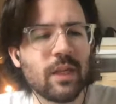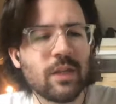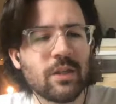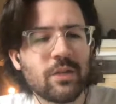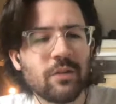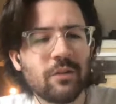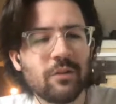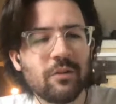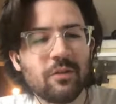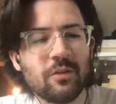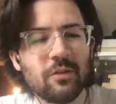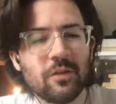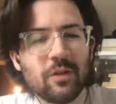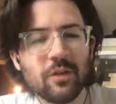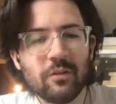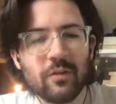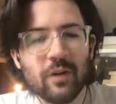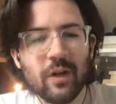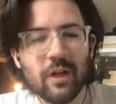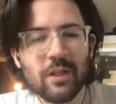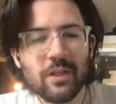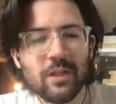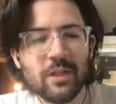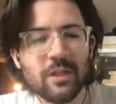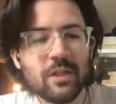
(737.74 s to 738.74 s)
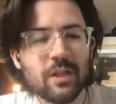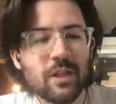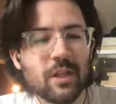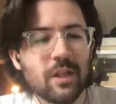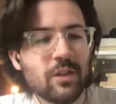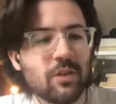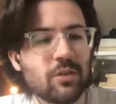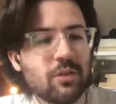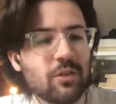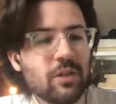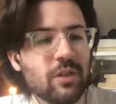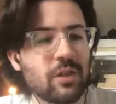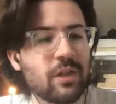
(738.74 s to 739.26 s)
So Fox is an
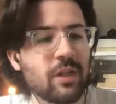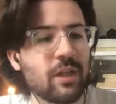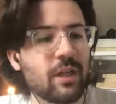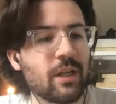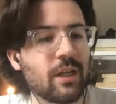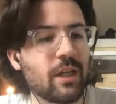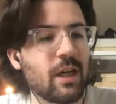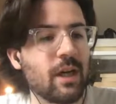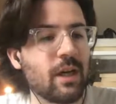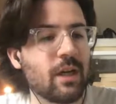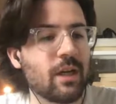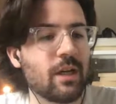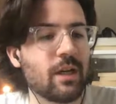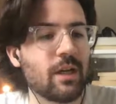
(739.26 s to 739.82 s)
interesting kind